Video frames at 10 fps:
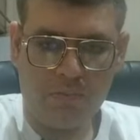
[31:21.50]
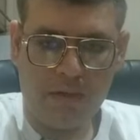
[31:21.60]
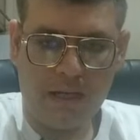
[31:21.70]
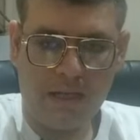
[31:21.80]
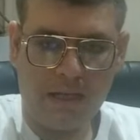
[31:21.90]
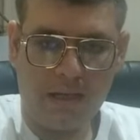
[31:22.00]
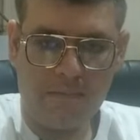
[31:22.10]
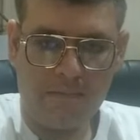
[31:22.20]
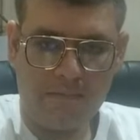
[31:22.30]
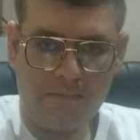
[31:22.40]
a
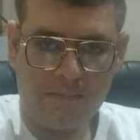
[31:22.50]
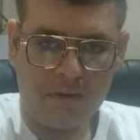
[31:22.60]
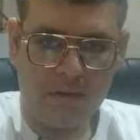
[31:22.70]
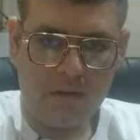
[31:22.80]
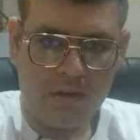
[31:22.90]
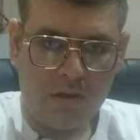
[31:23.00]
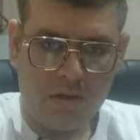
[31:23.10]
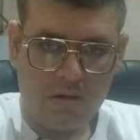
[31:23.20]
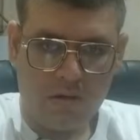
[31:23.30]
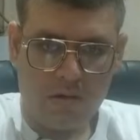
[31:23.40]
game.
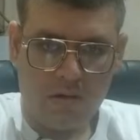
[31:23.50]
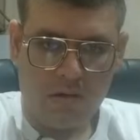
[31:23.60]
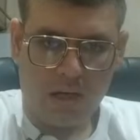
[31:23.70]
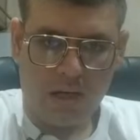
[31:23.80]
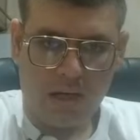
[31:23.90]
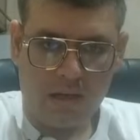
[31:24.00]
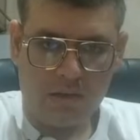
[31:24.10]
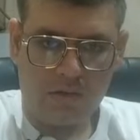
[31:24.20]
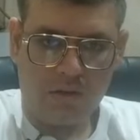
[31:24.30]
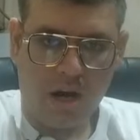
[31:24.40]
Okay,
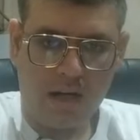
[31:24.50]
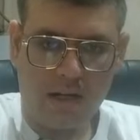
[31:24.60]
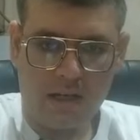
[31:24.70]
start a game,